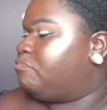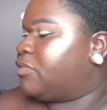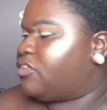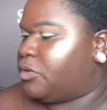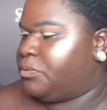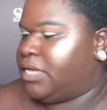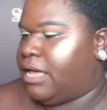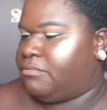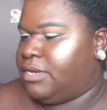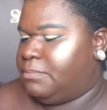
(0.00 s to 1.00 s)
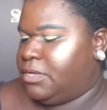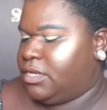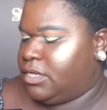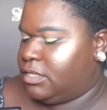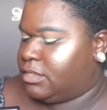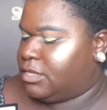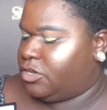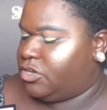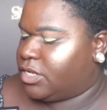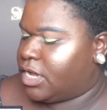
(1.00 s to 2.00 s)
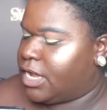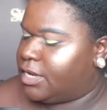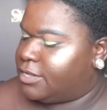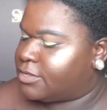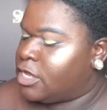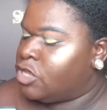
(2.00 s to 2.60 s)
So yeah, let me tell you the colors.